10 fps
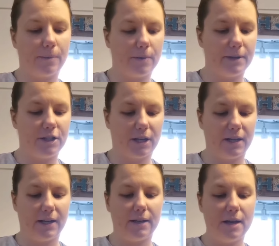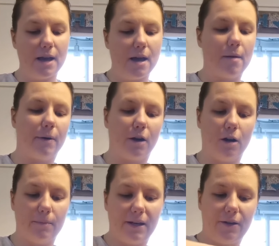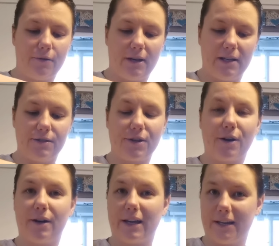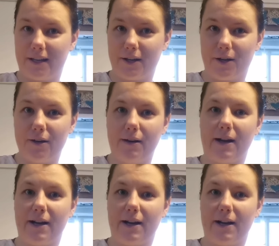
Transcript: I put my chicken in. But all my ingredients are in here.